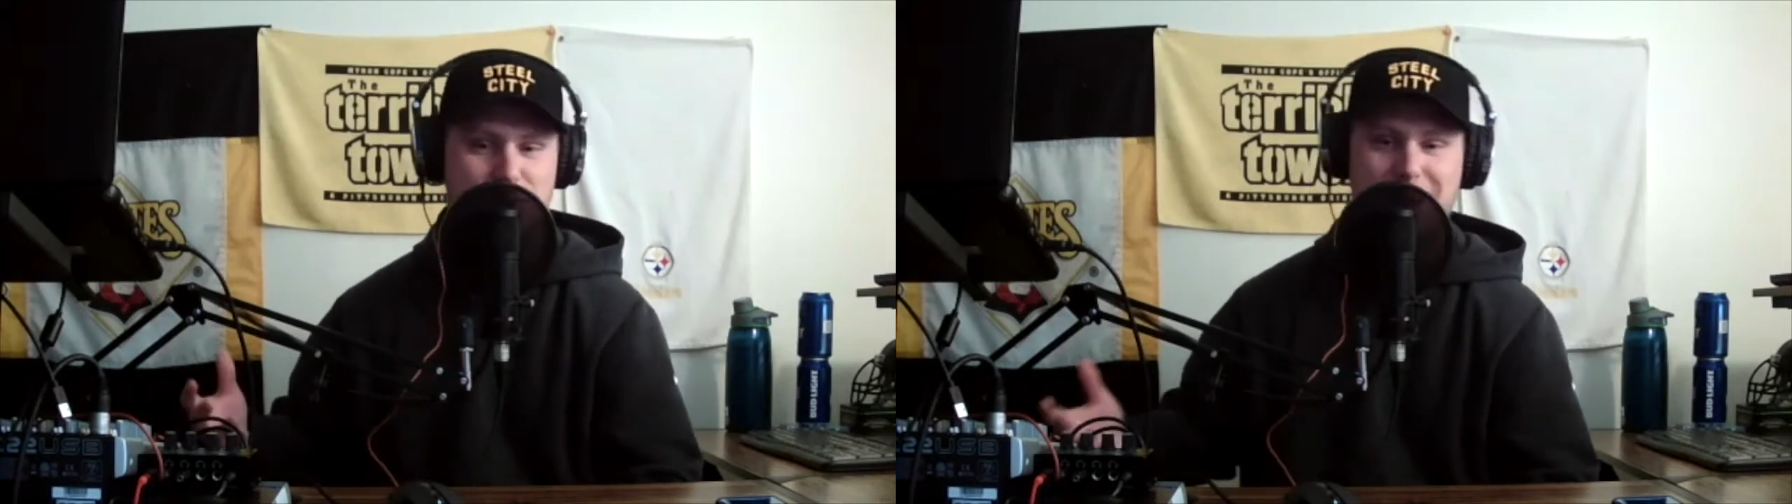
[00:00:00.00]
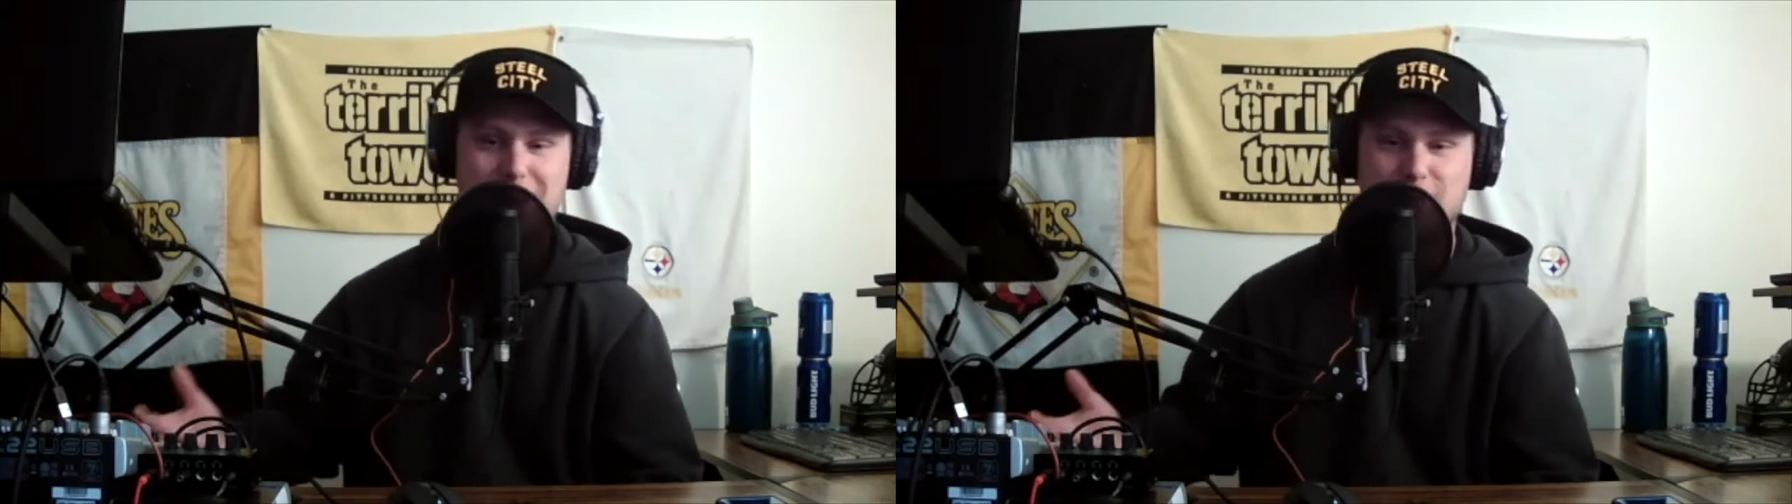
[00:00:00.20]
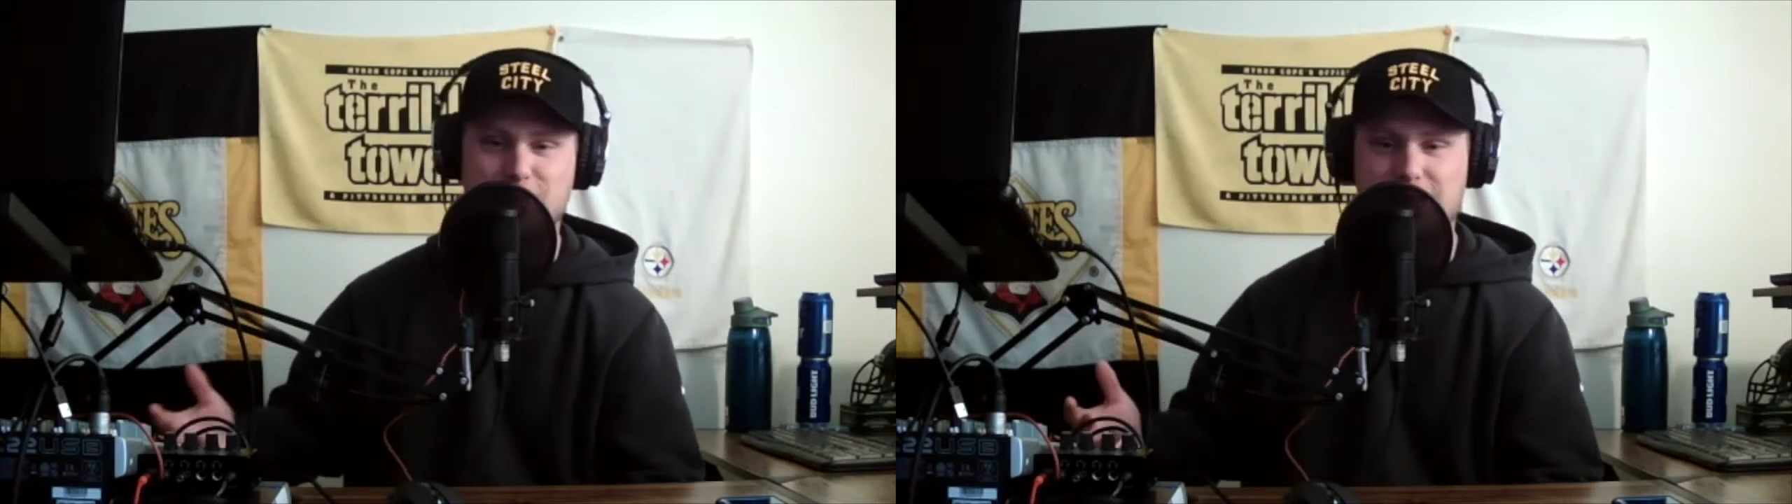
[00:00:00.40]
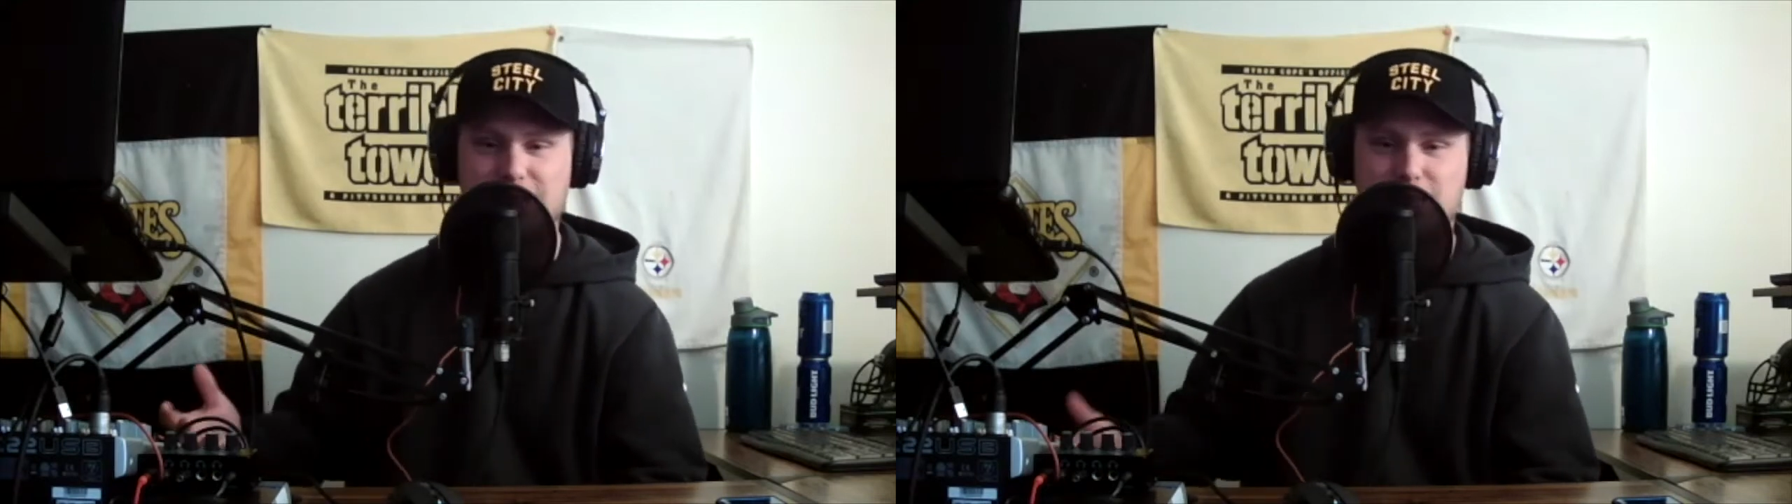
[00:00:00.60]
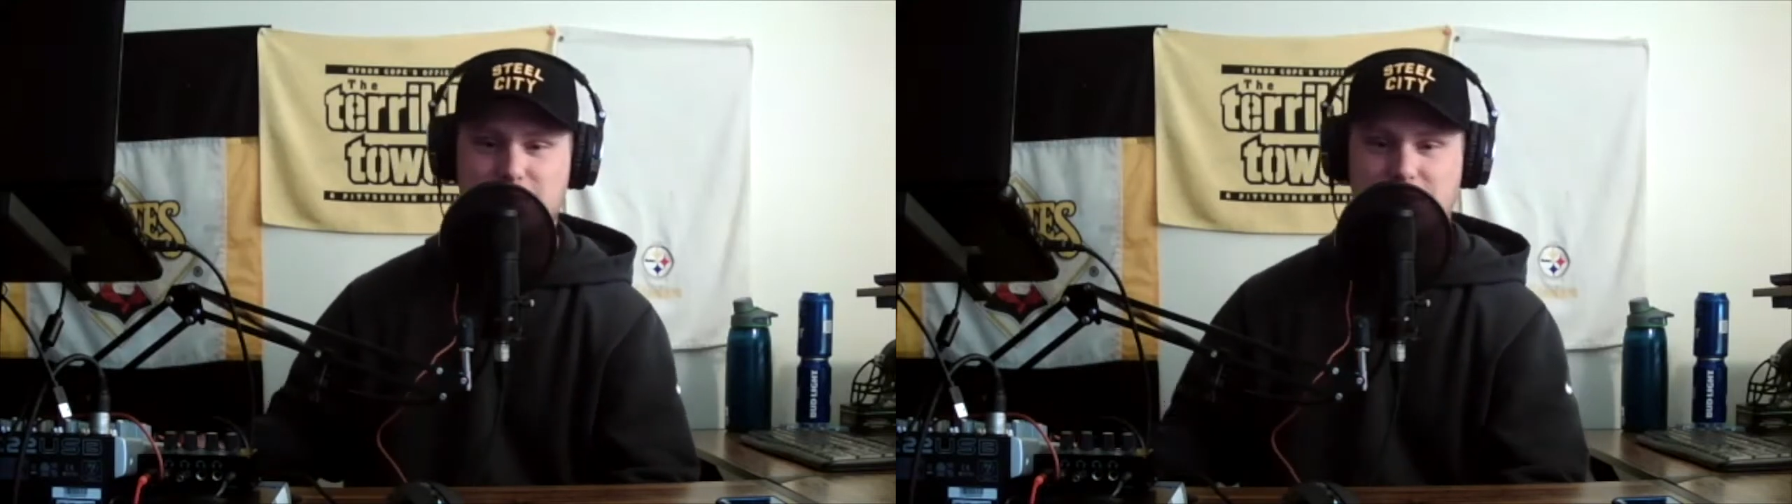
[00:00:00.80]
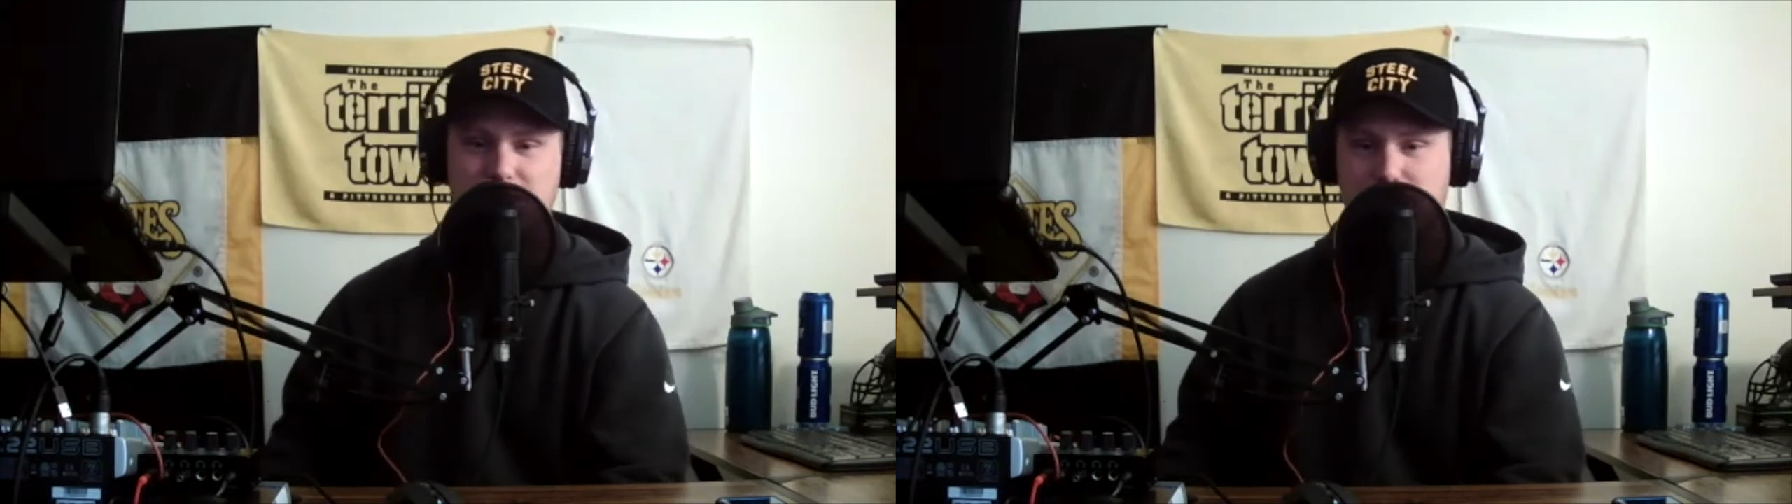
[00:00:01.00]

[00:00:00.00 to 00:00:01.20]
Robin Williams in